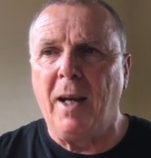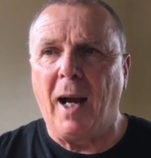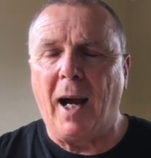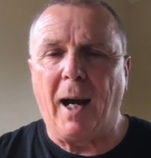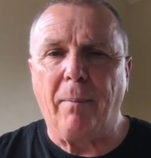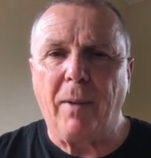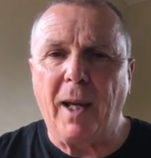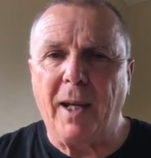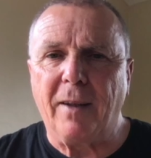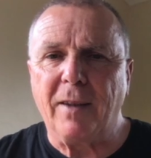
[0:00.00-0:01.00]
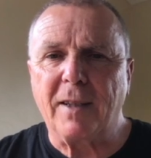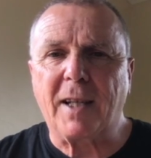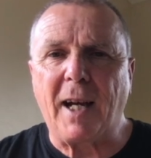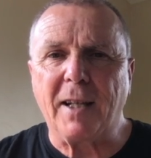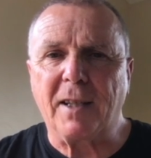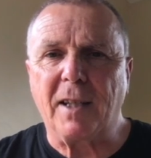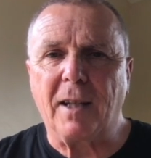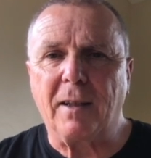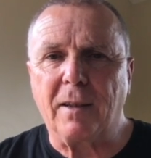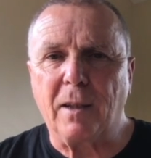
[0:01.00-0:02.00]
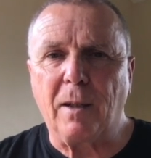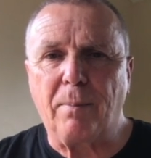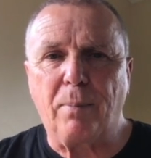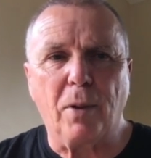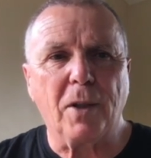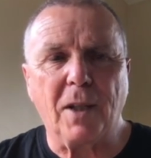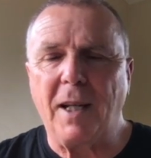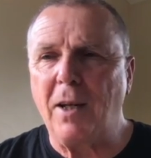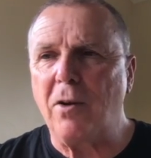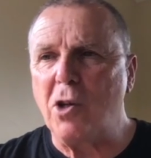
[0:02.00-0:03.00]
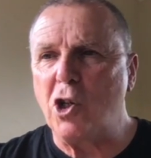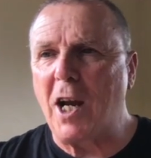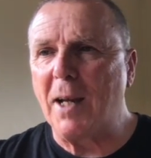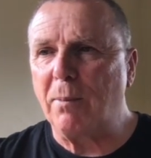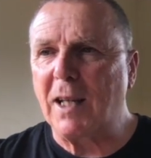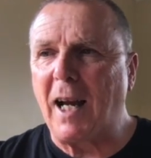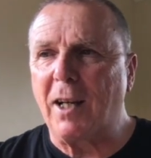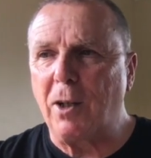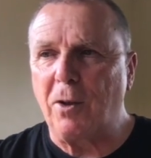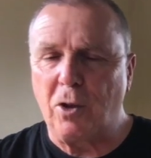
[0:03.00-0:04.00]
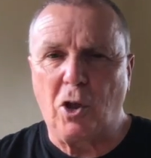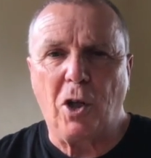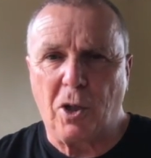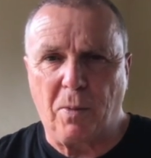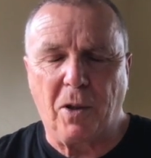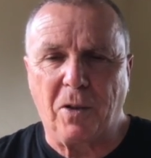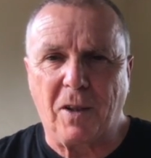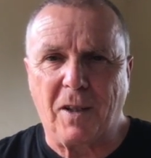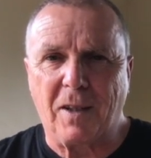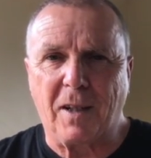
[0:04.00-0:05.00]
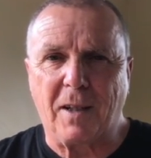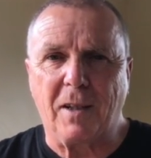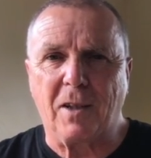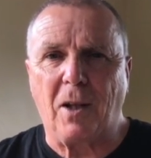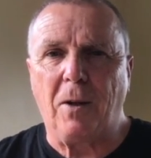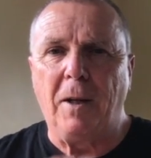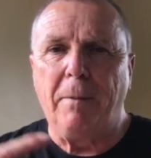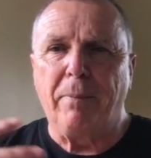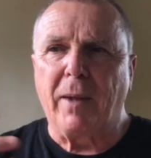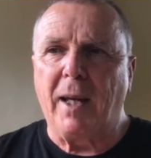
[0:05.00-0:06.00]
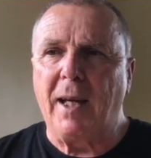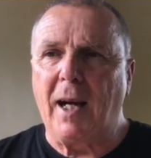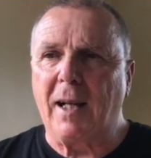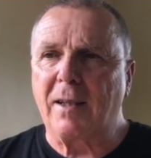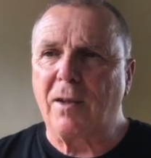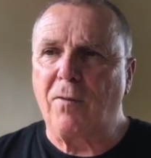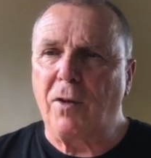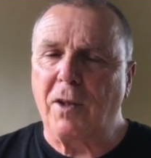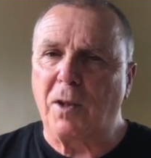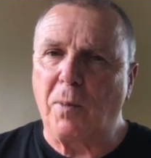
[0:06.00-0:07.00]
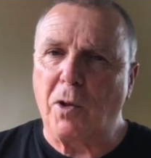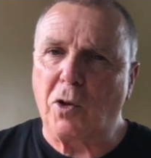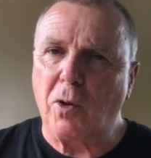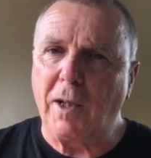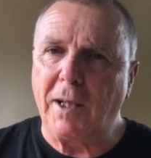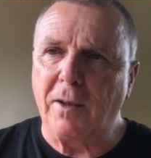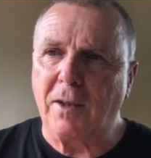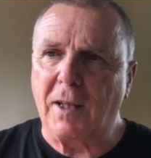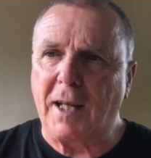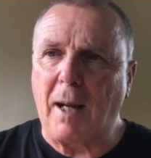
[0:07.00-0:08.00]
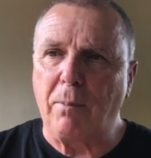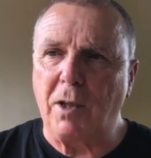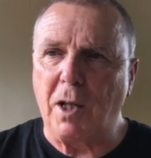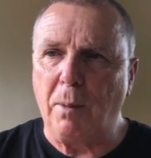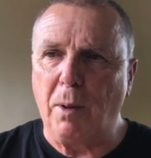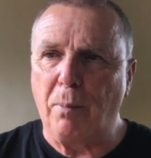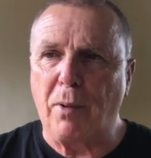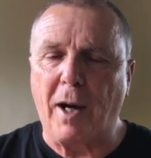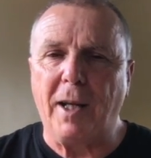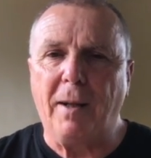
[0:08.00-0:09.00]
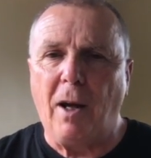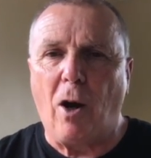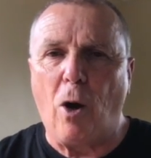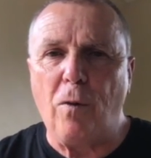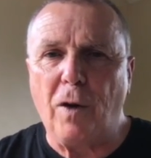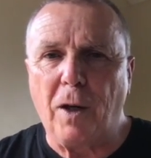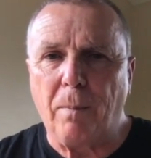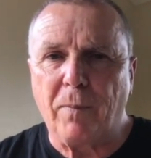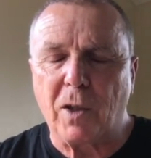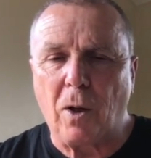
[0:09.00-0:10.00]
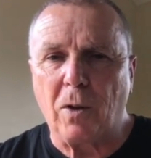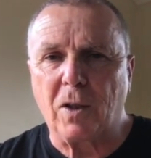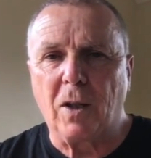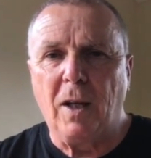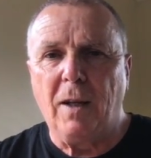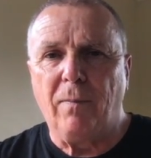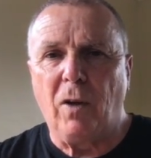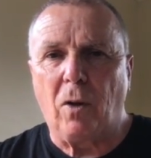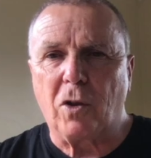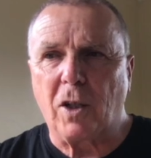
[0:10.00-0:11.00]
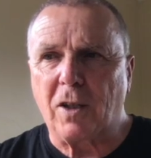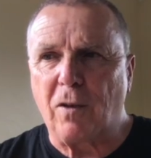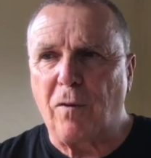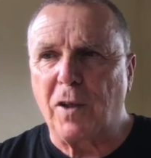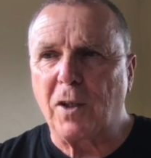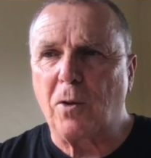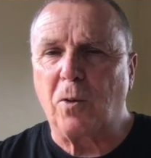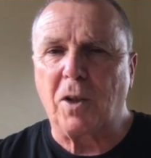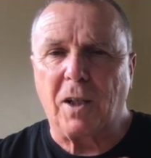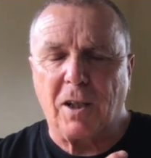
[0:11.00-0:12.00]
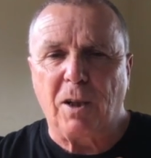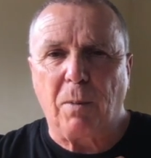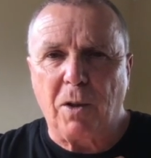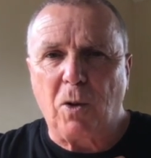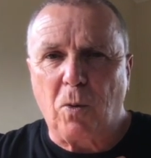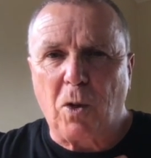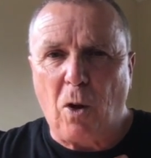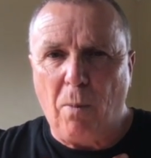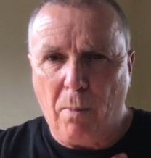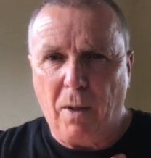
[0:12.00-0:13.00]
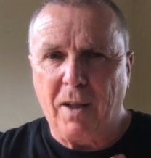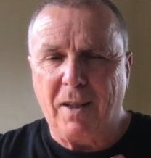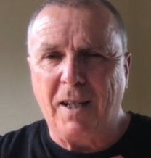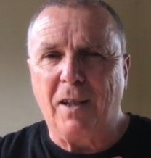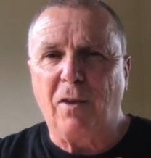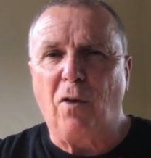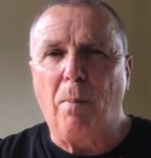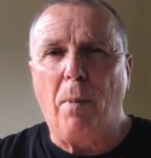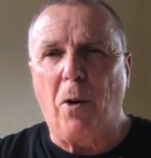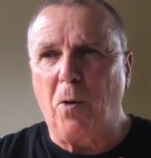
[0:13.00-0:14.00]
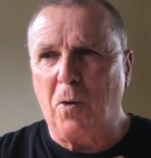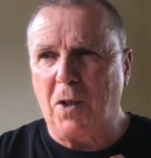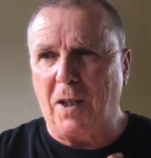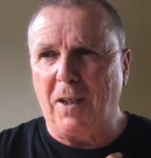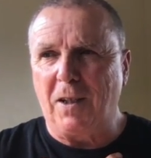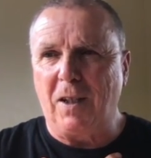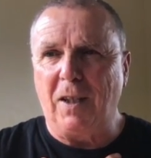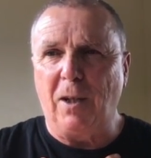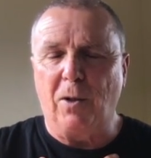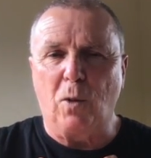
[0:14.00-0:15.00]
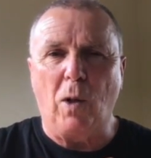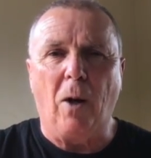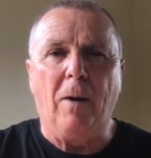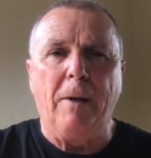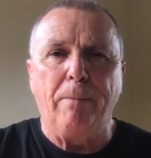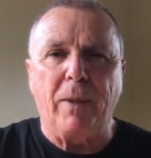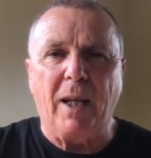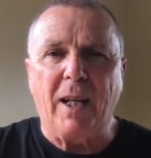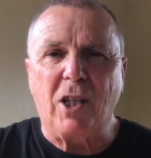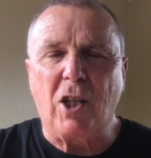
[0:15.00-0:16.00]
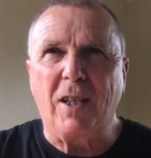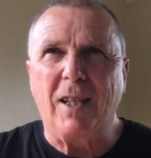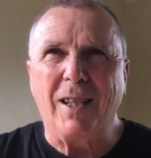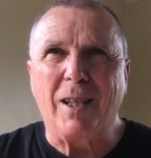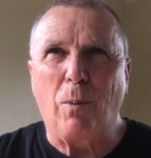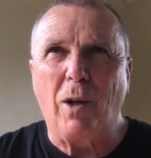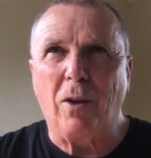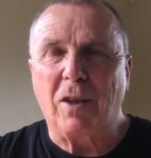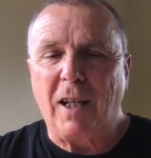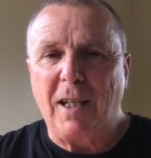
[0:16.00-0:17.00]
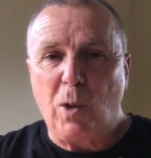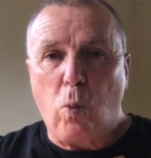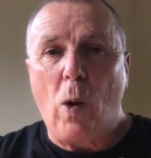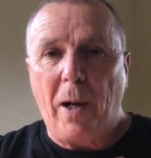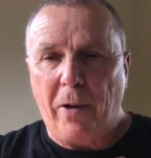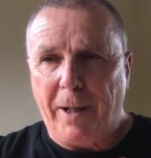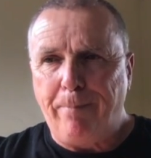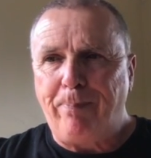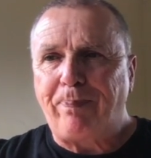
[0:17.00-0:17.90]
And in this case, the person here in James can't go to church because of the sickness. So he asks for the spiritual leaders to come to him and pray over him. So it's not just a physical sickness, but it's also a sense of a moral sickness in there as well. It actually says somewhere else that he's weary.